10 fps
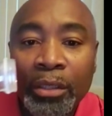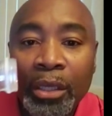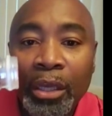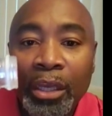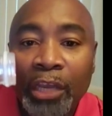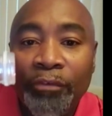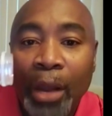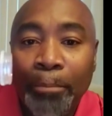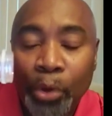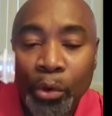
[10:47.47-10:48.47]
and if I move
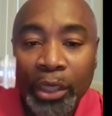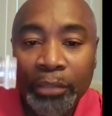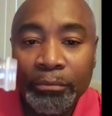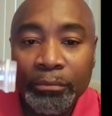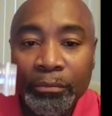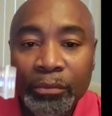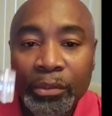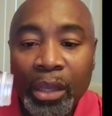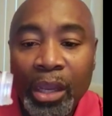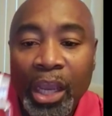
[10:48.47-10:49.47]
this cup,
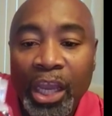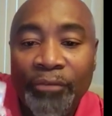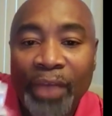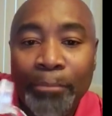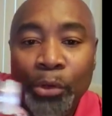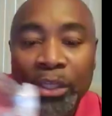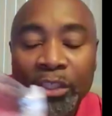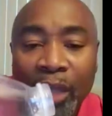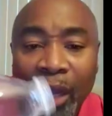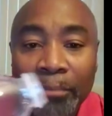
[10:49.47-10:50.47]
then this water is going to
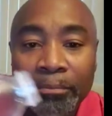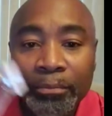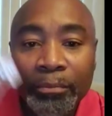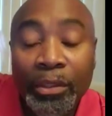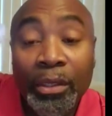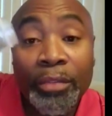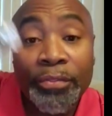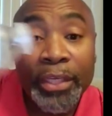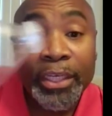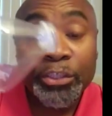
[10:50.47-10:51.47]
spill on the ground.
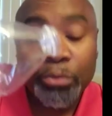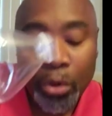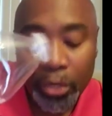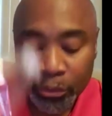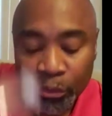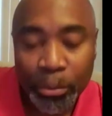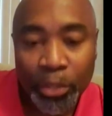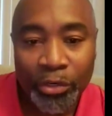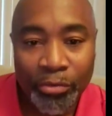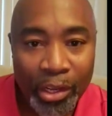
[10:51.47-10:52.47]
God
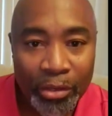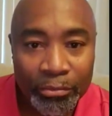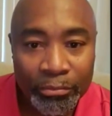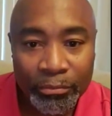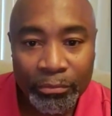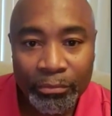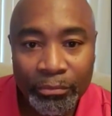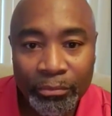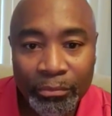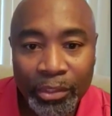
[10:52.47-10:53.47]
don't want it to spill on the ground.
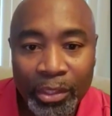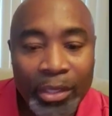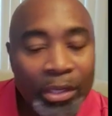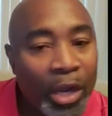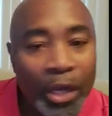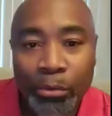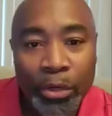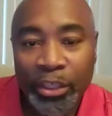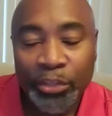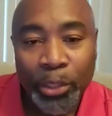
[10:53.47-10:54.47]
God wants you to get it
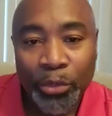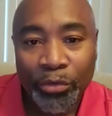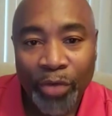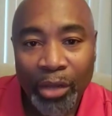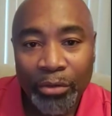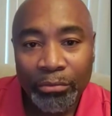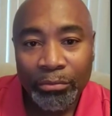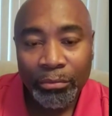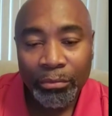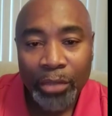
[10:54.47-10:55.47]
all.
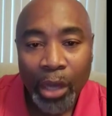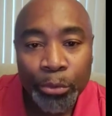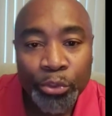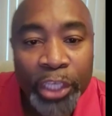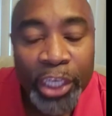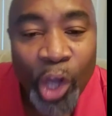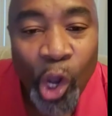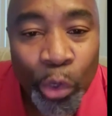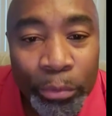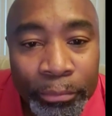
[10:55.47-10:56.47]
This is why
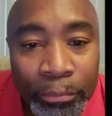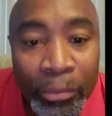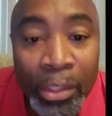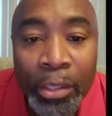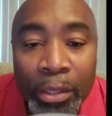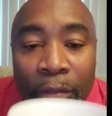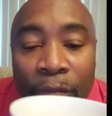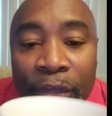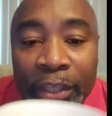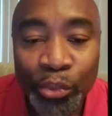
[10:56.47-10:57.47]
God
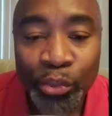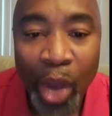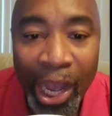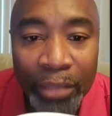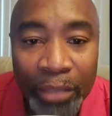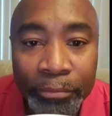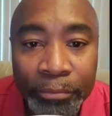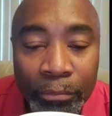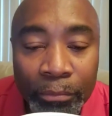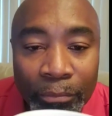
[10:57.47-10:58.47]
is saying, be still.
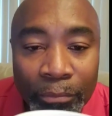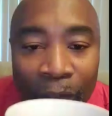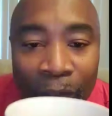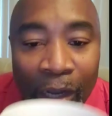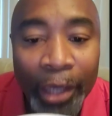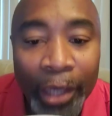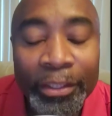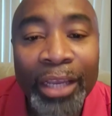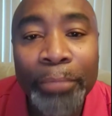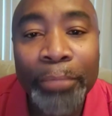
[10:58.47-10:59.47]
He's
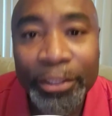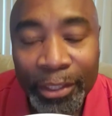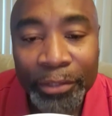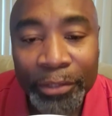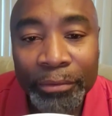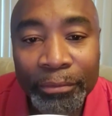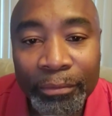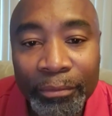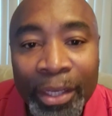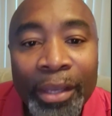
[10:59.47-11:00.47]
saying, be still,
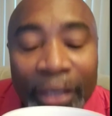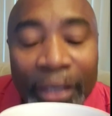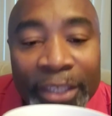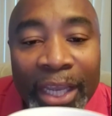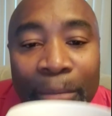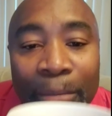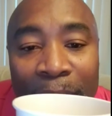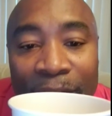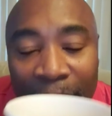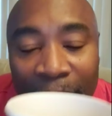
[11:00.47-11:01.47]
because he
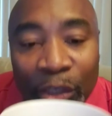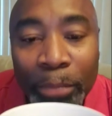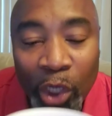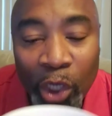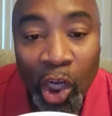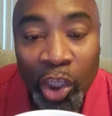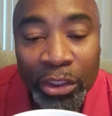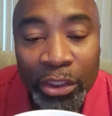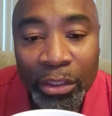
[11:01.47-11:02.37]
wants you to get it all.